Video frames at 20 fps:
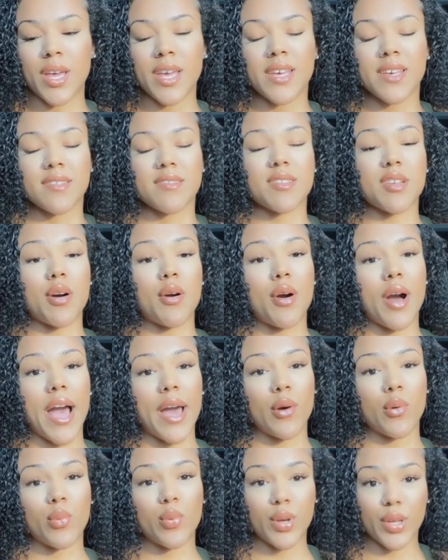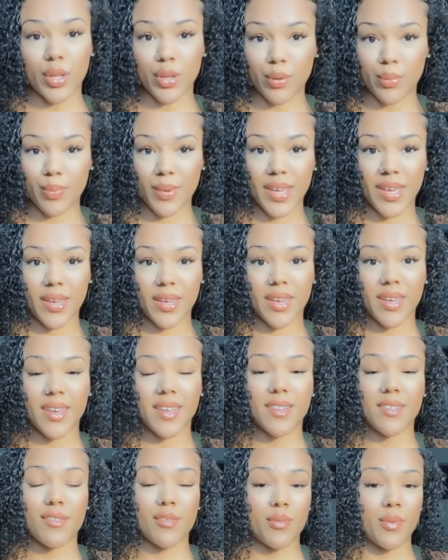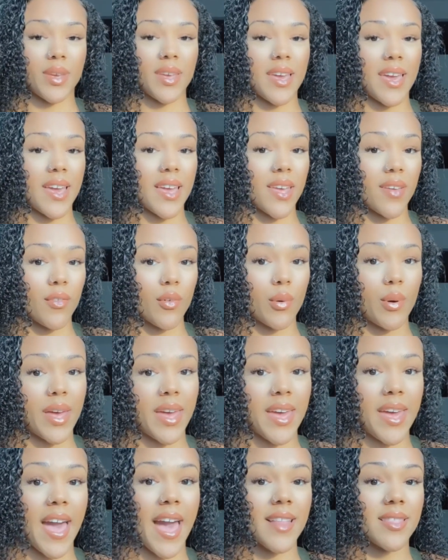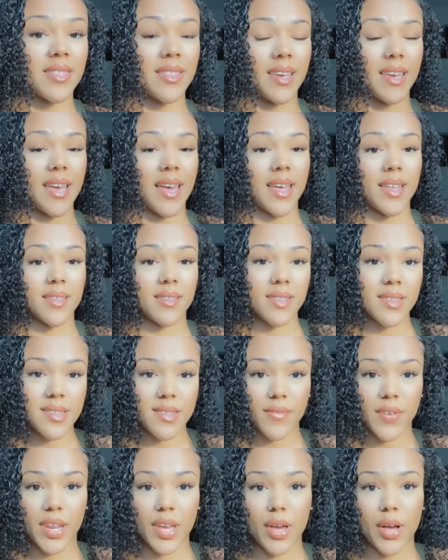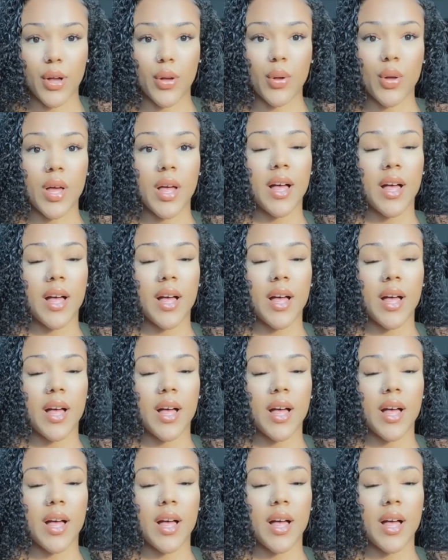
So I will be doing a giveaway at the end of this video.